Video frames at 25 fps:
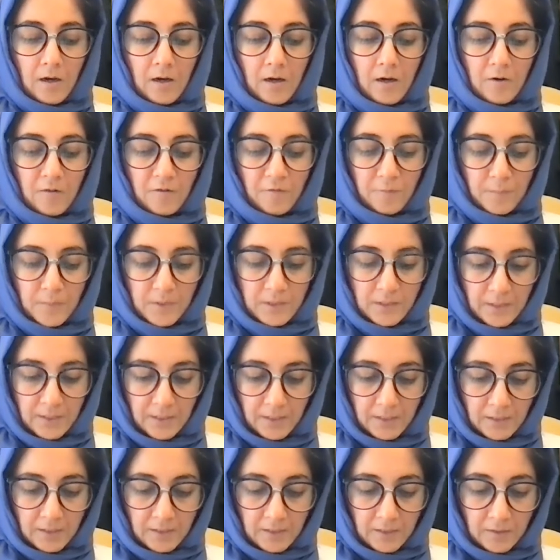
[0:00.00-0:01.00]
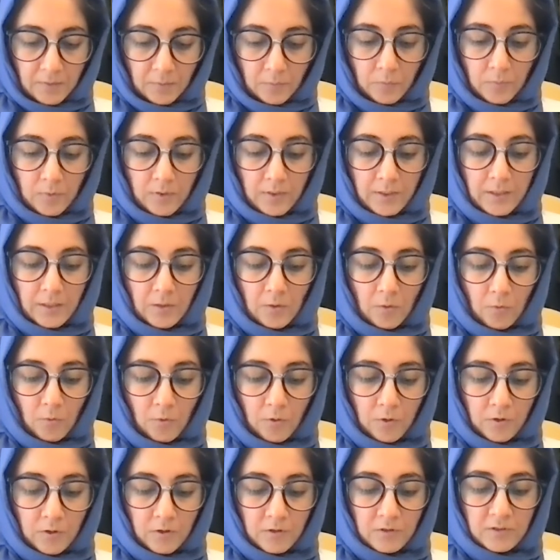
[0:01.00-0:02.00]
of Medina, where he
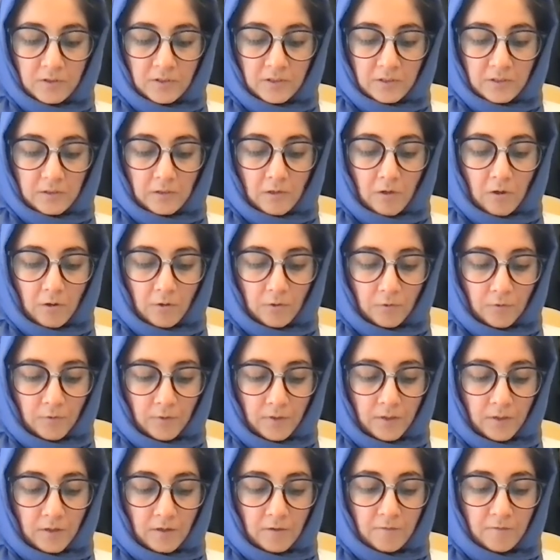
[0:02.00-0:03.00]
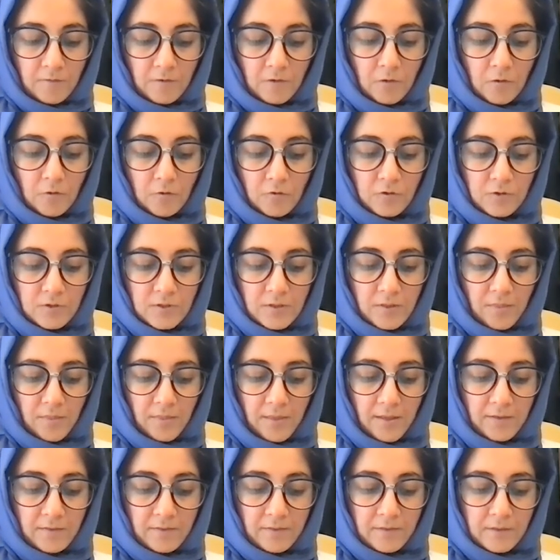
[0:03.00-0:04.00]
ordered the slaughtering of close to
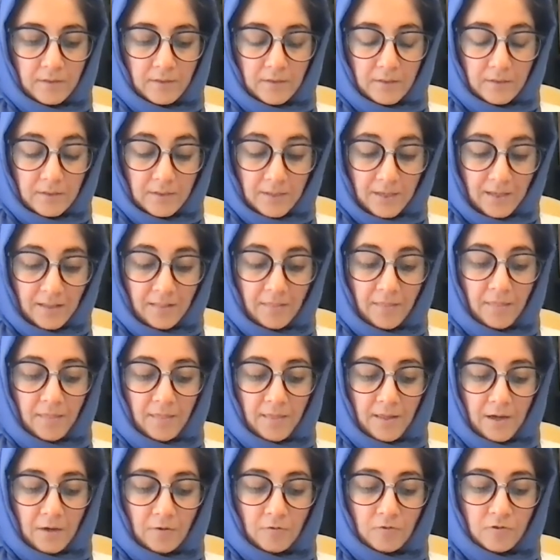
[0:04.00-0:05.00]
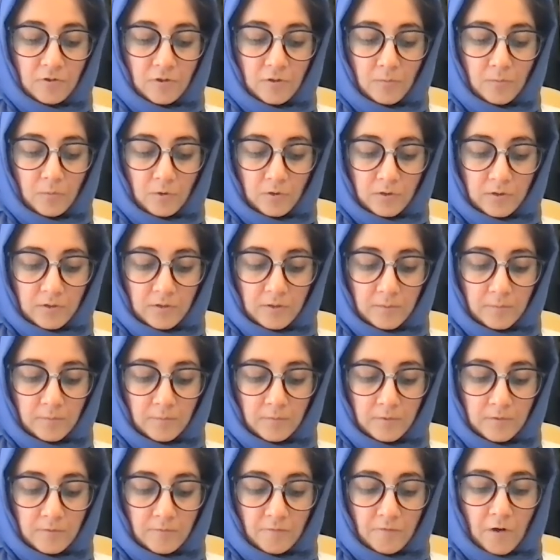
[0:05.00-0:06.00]
10,000
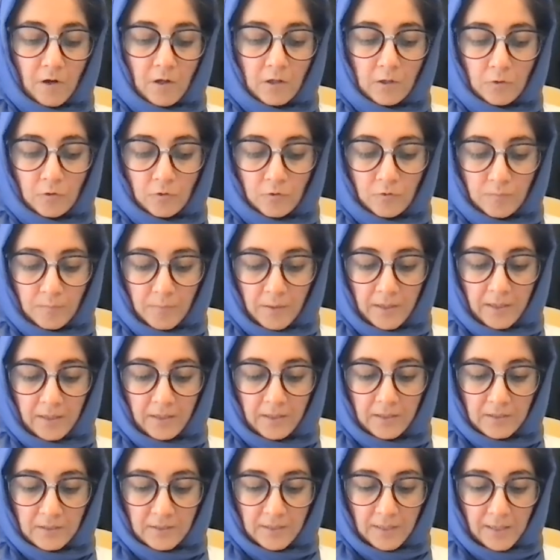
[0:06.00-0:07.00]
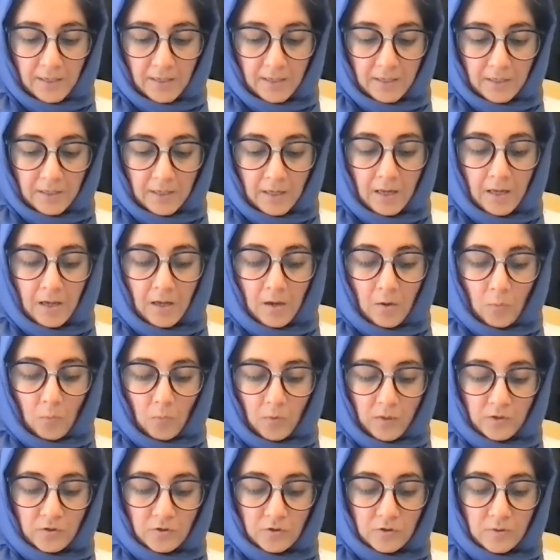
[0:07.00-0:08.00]
Muslims, followed by an attack
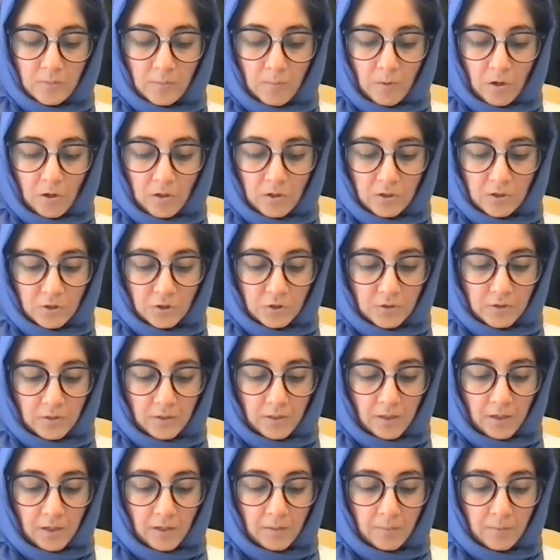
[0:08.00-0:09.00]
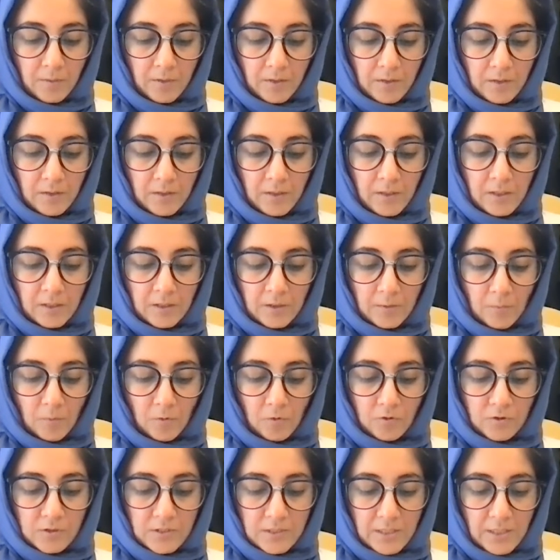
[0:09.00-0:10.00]
which demolished the Kaaba, the
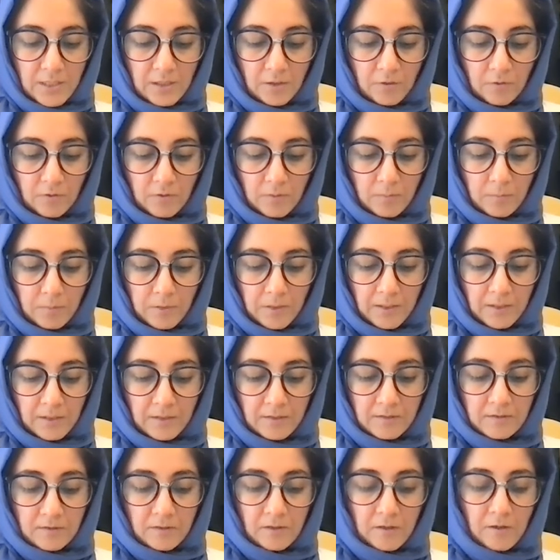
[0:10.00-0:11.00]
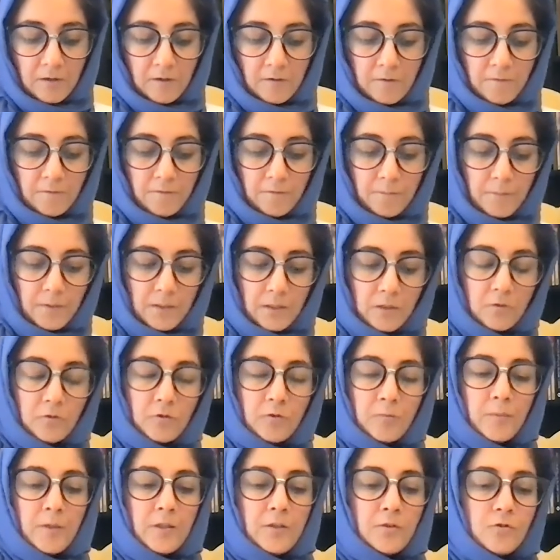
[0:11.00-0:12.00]
most sacred place of
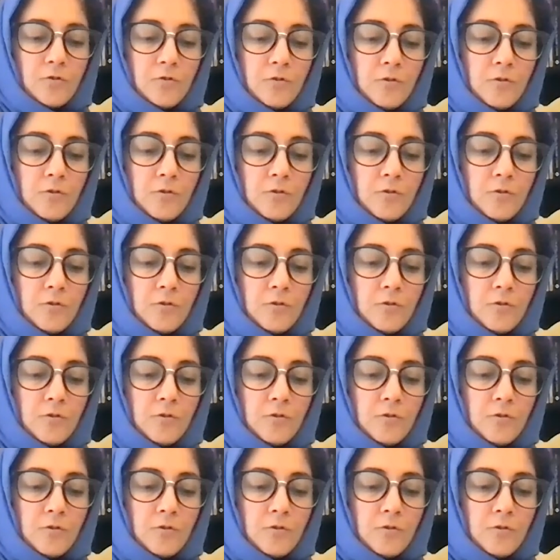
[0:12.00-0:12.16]
pilgrimage